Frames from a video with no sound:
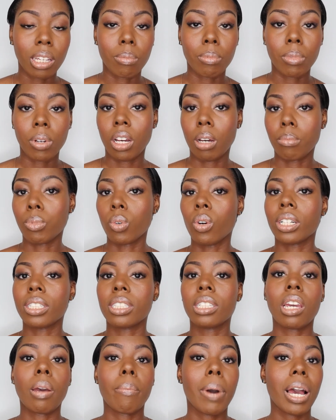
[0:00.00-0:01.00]
I'm going
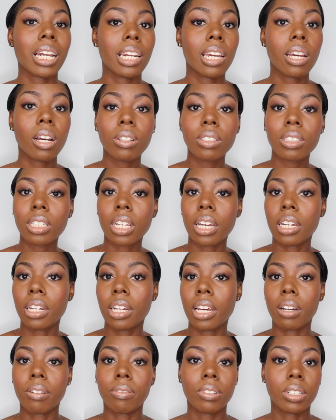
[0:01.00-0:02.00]
to get my nails done
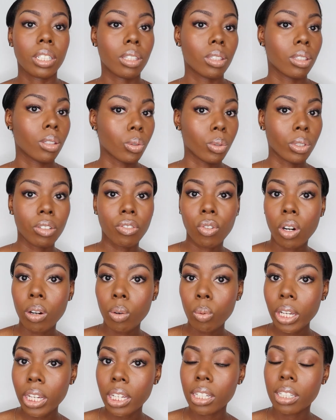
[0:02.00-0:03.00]
every 3 to
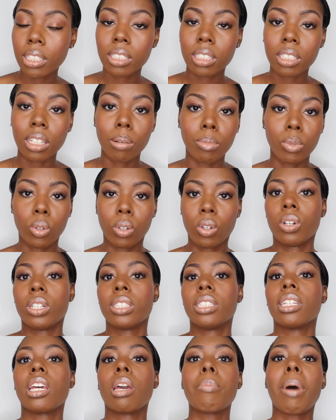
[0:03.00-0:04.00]
4 weeks. I'm going
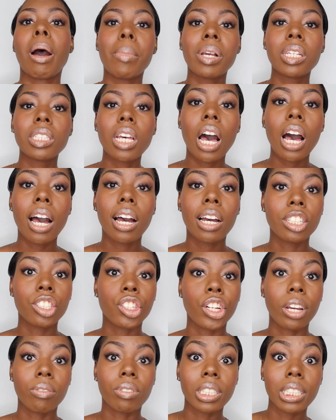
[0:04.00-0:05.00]
to get my massage
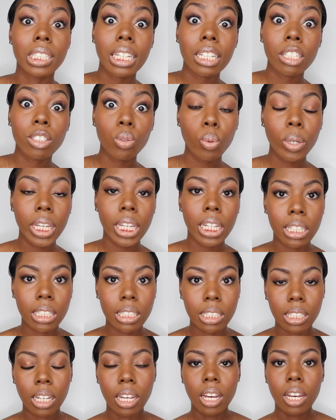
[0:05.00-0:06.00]
every 6
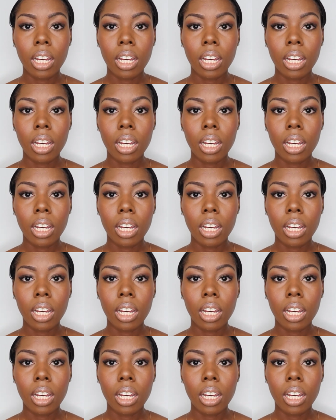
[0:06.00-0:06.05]
weeks.